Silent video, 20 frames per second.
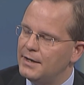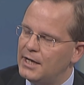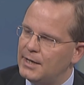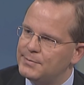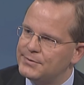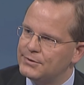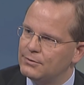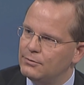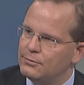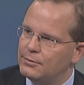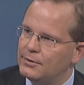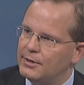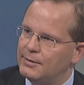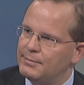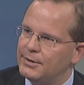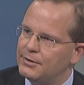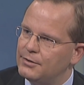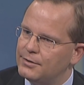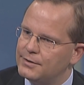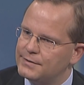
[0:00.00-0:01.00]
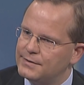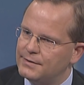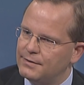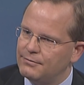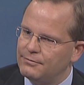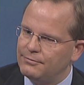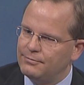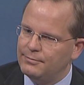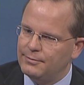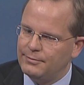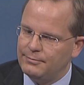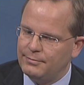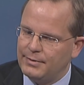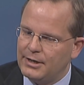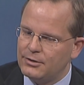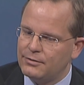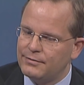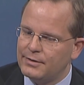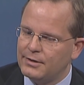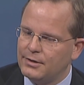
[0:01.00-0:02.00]
Absolutely, because
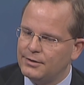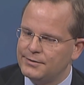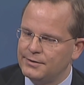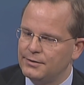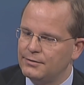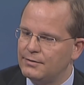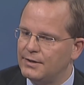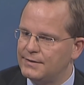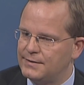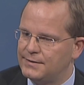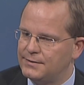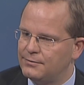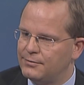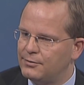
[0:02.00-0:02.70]
part of the housing crisis,